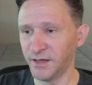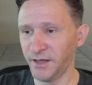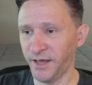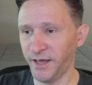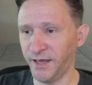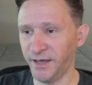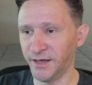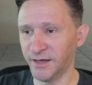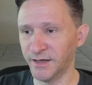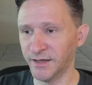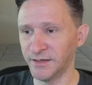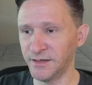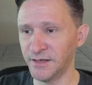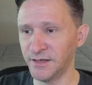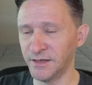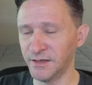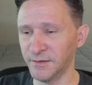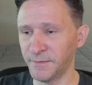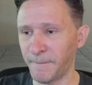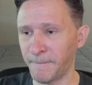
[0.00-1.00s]

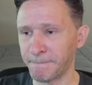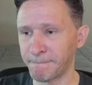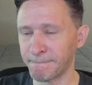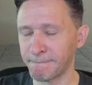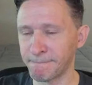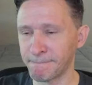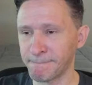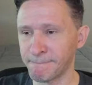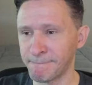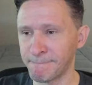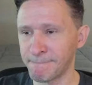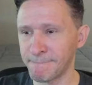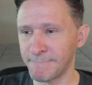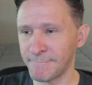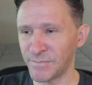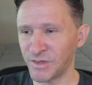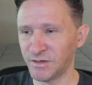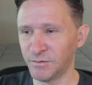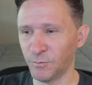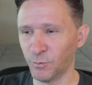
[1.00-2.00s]
and
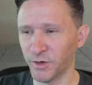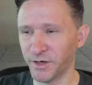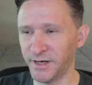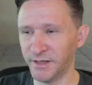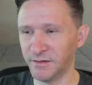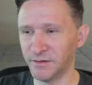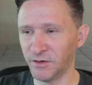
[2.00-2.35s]
we're getting